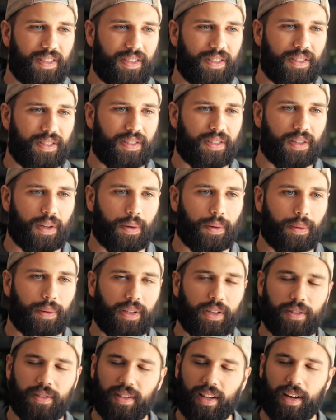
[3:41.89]
So
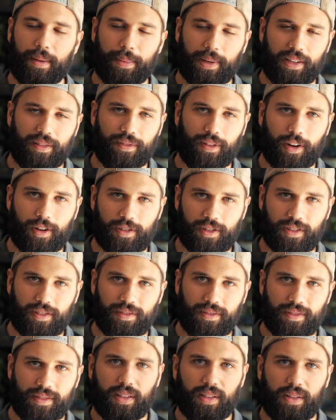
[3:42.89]
when you set up a conversion,
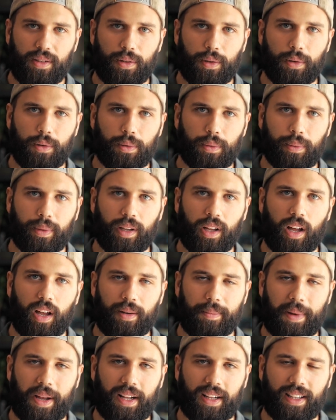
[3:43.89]
Google will
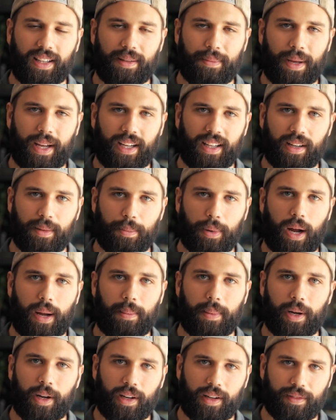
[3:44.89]
automatically make it a
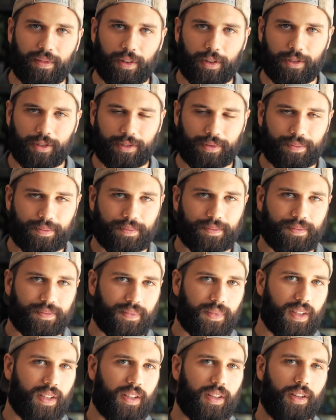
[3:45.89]
primary conversion.
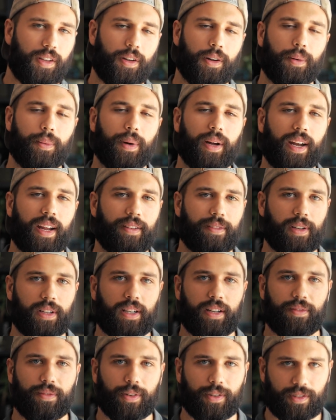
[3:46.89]
You don't want every
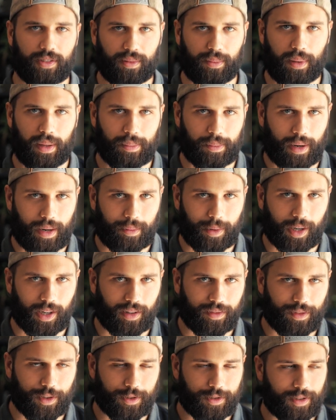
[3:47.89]
conversion to be a primary
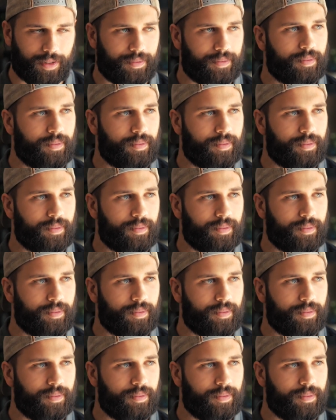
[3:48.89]
conversion.